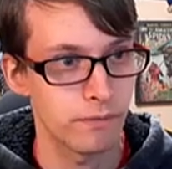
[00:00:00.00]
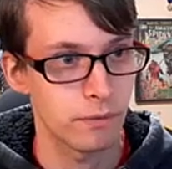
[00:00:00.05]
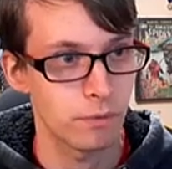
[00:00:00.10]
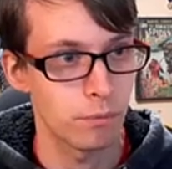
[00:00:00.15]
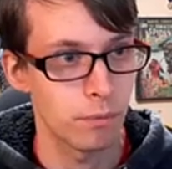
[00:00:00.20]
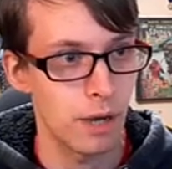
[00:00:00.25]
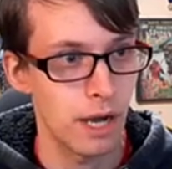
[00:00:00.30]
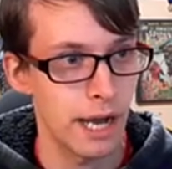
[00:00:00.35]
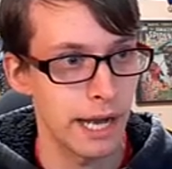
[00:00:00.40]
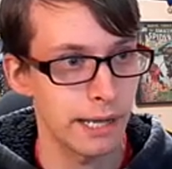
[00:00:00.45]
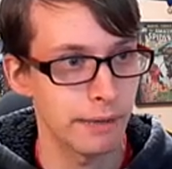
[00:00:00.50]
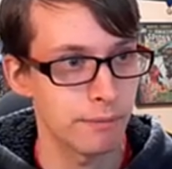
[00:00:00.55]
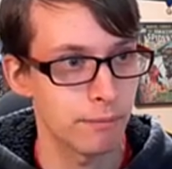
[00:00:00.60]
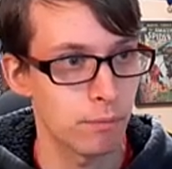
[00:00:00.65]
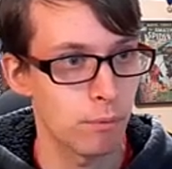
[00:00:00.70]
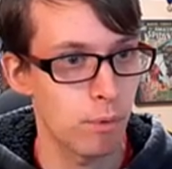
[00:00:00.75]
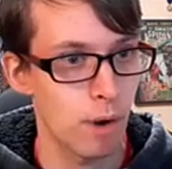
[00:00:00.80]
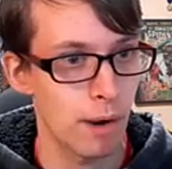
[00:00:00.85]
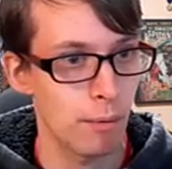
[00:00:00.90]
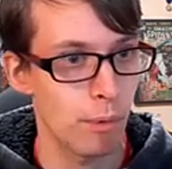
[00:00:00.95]
Why
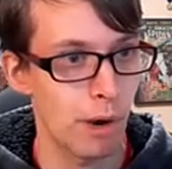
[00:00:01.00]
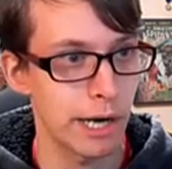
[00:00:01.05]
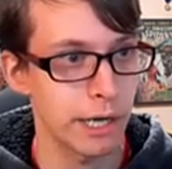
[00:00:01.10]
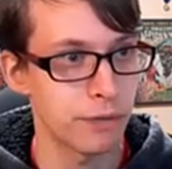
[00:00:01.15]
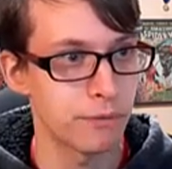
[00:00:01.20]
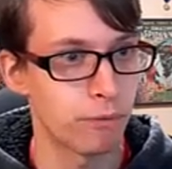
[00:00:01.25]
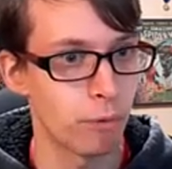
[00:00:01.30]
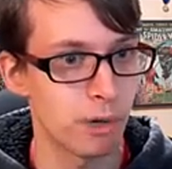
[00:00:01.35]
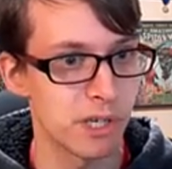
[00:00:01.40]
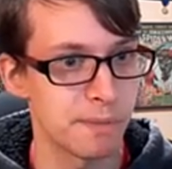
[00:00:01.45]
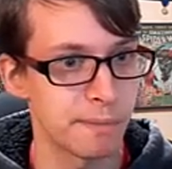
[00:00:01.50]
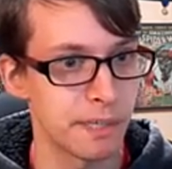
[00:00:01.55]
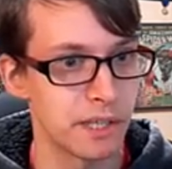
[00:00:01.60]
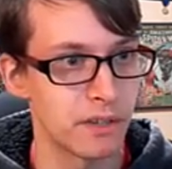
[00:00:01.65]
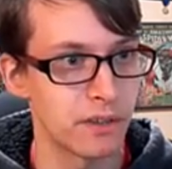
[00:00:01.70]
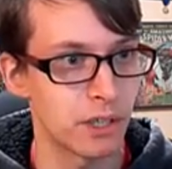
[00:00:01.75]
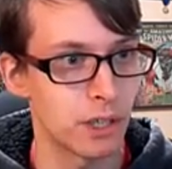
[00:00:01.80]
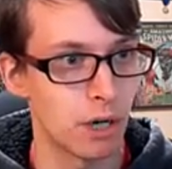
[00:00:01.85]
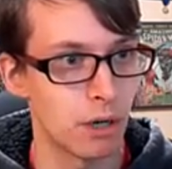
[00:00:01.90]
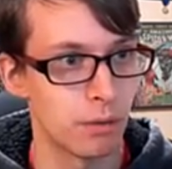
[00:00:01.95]
are you forcing me
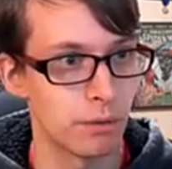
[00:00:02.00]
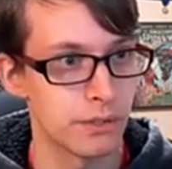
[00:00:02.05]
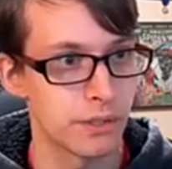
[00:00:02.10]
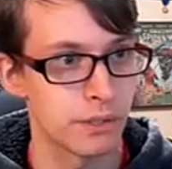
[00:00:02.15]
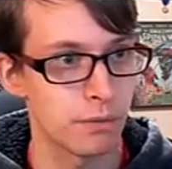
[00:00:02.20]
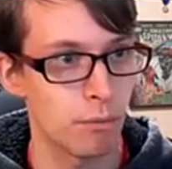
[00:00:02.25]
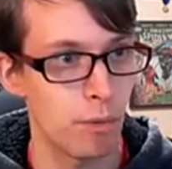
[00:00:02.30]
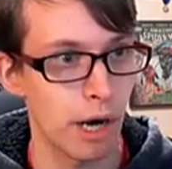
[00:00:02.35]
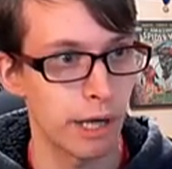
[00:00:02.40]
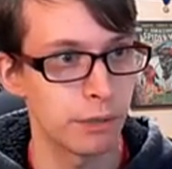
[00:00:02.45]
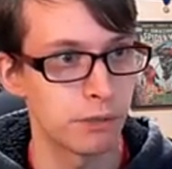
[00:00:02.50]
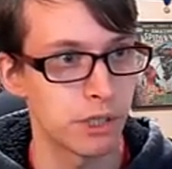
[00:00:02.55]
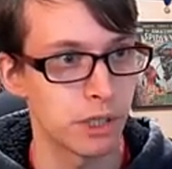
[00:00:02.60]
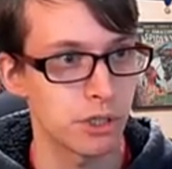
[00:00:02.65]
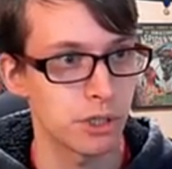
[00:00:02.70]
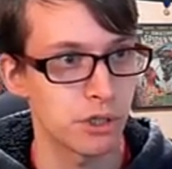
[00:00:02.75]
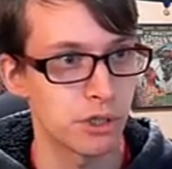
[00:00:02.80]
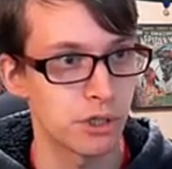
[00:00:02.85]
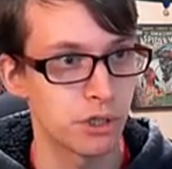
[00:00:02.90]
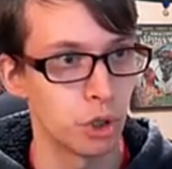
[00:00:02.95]
into the cones? Why are you such
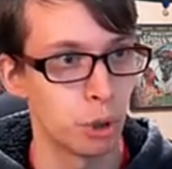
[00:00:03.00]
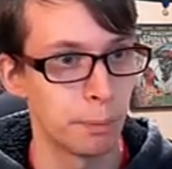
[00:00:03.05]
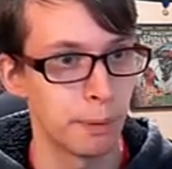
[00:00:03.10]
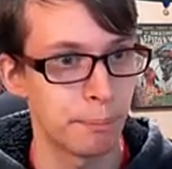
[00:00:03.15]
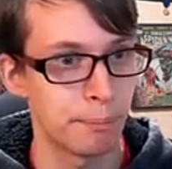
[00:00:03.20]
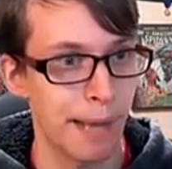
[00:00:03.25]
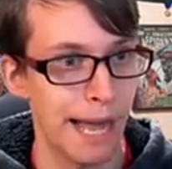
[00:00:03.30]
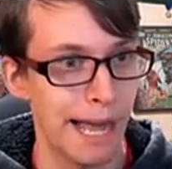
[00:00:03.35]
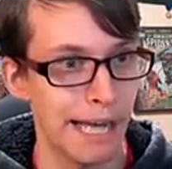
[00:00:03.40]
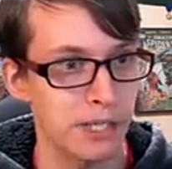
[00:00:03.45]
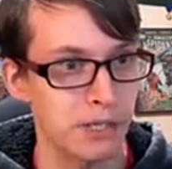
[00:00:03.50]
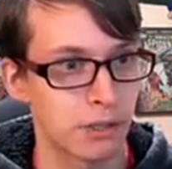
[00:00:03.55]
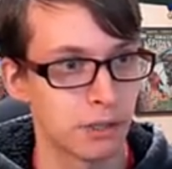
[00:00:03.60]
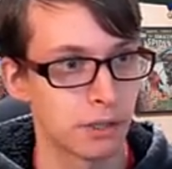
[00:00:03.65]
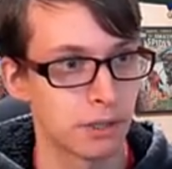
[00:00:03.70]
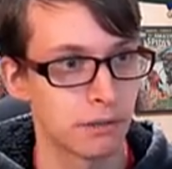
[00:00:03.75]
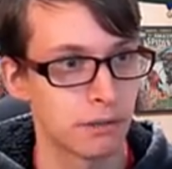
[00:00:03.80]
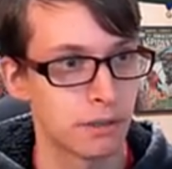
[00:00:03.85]
a stupid bastard?